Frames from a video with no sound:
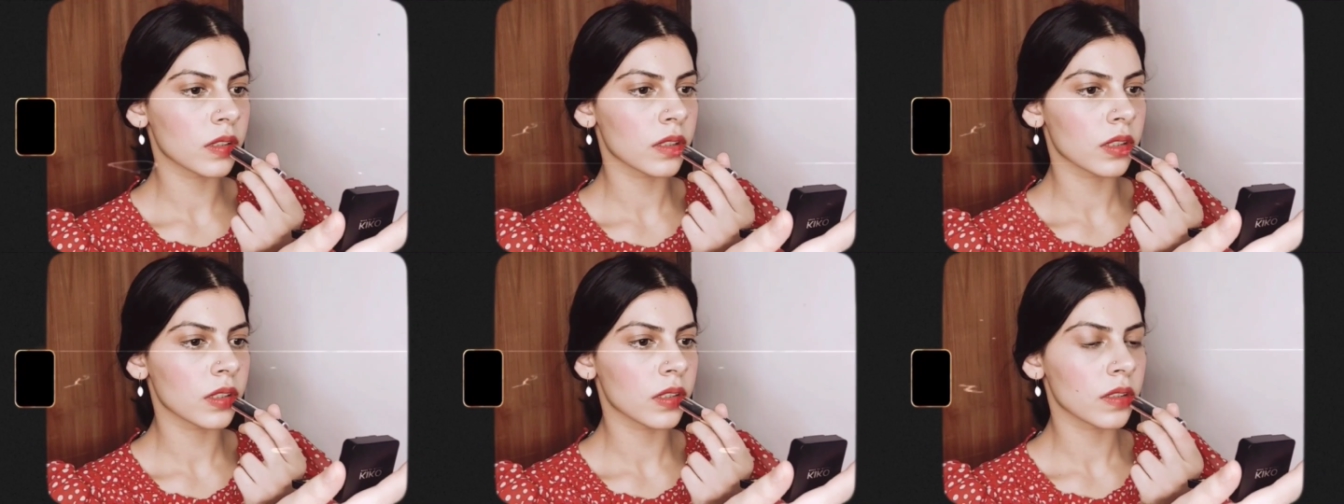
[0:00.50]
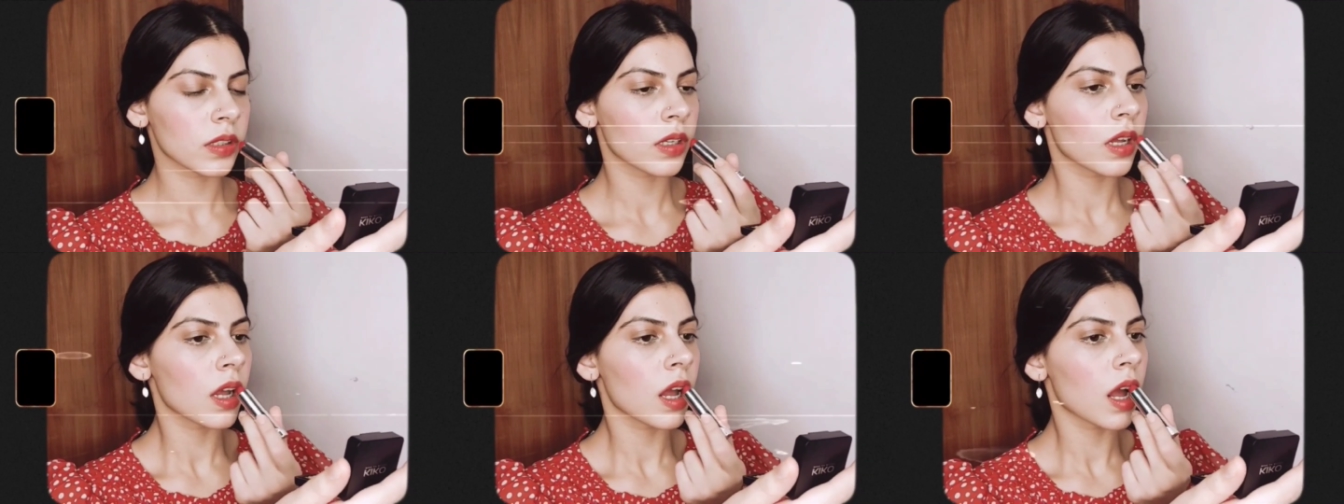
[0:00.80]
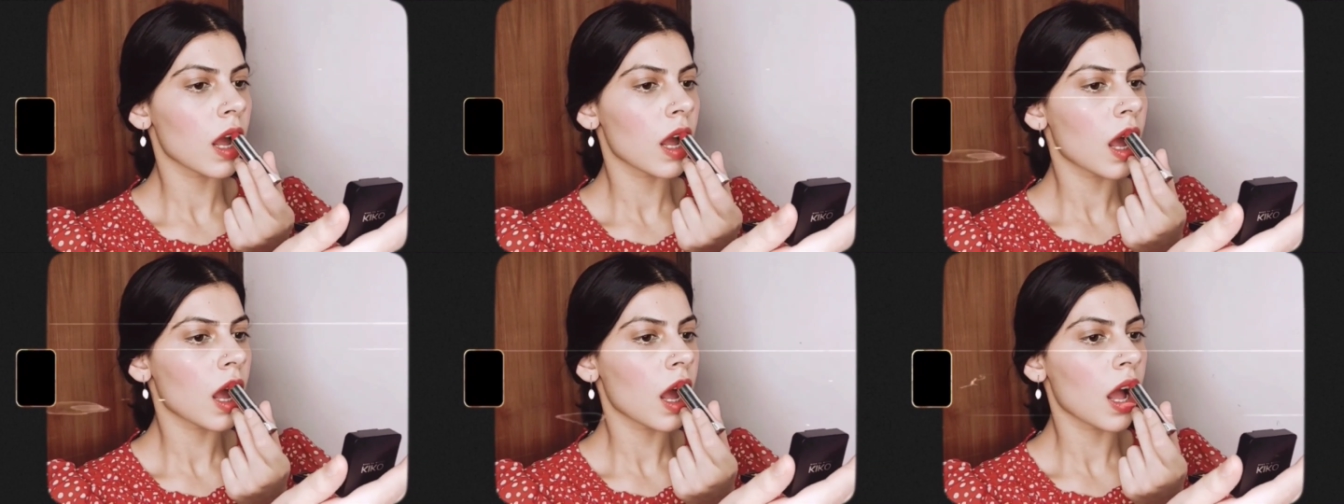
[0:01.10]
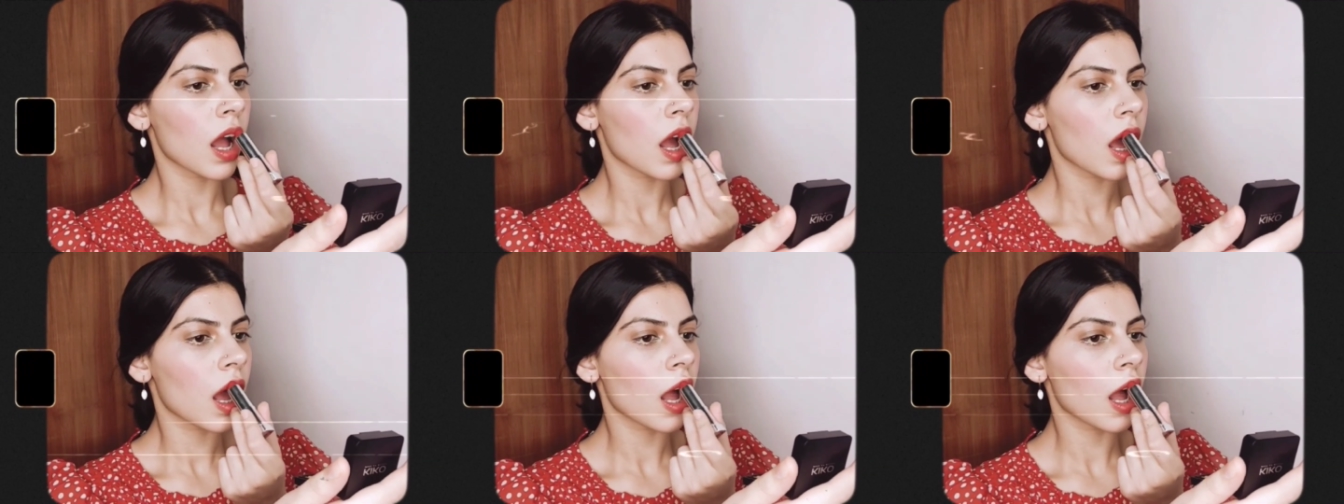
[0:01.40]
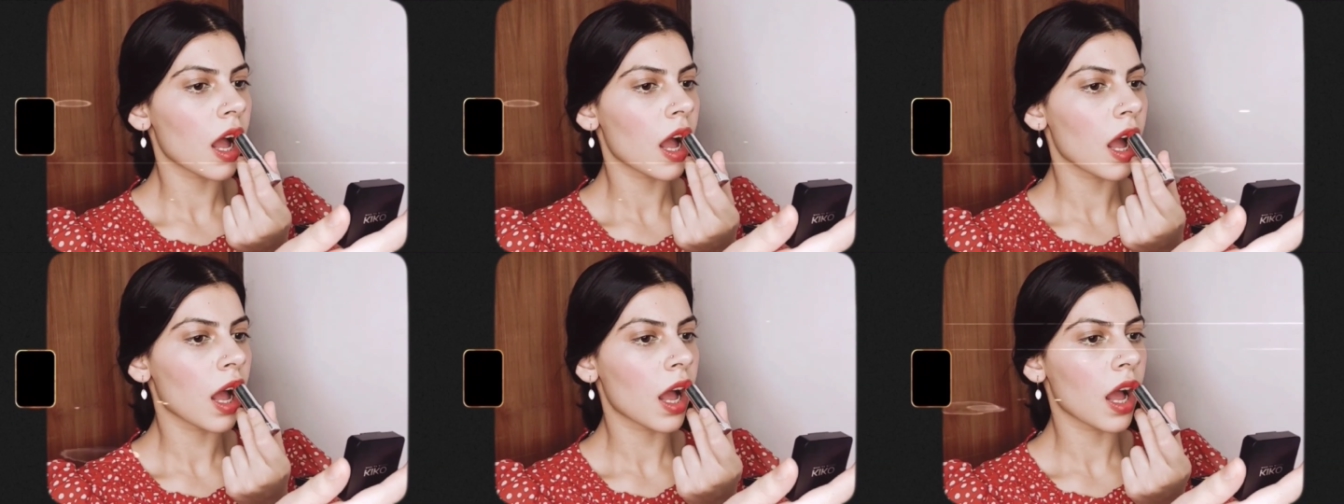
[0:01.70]
Pinterest made me want to go
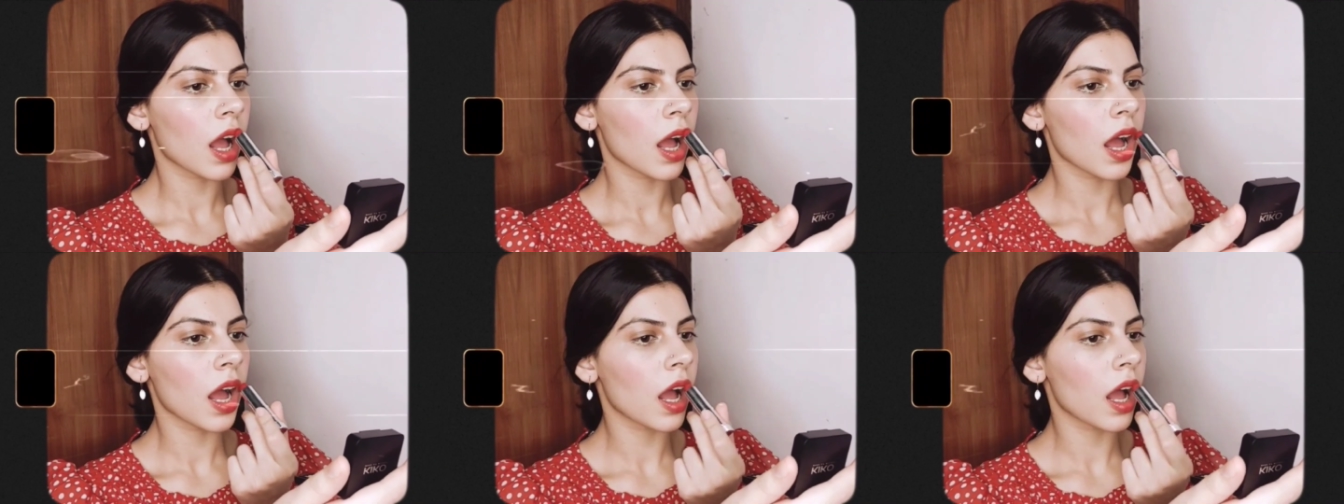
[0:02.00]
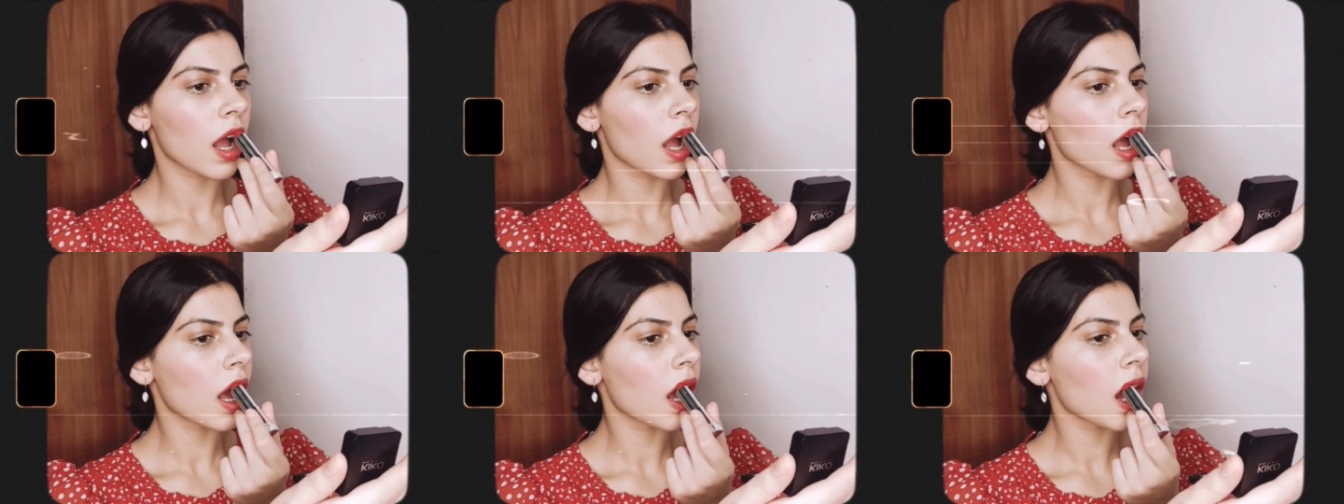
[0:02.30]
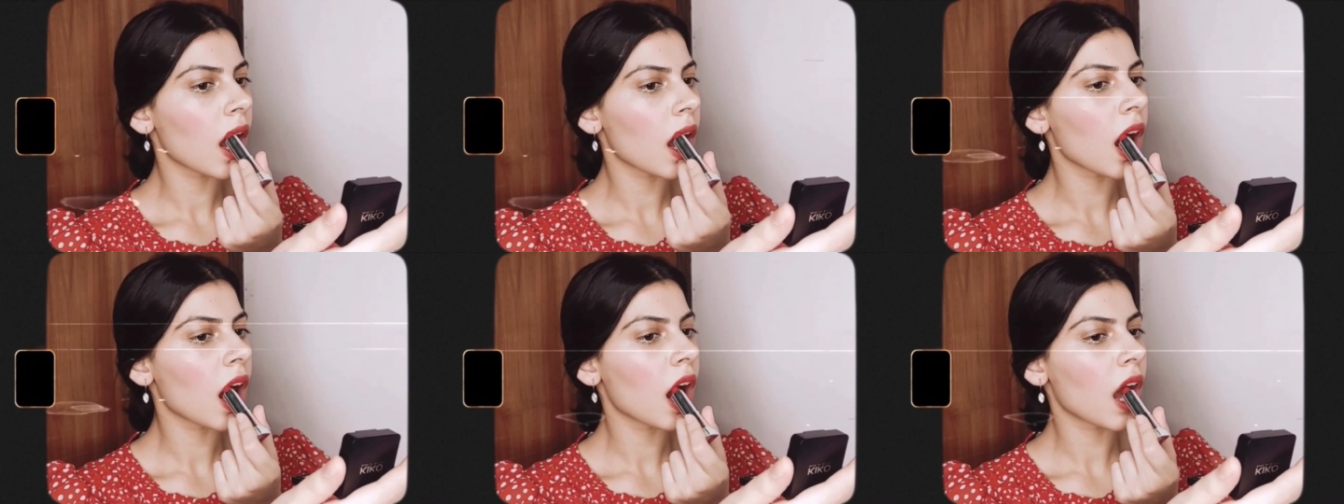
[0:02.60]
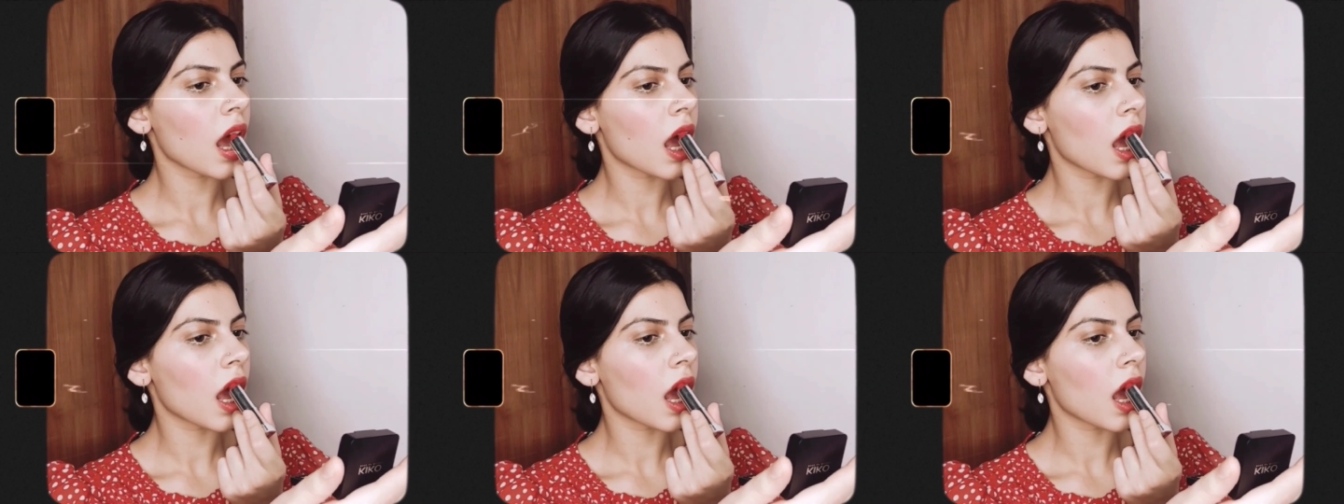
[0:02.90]
to France, but quarantine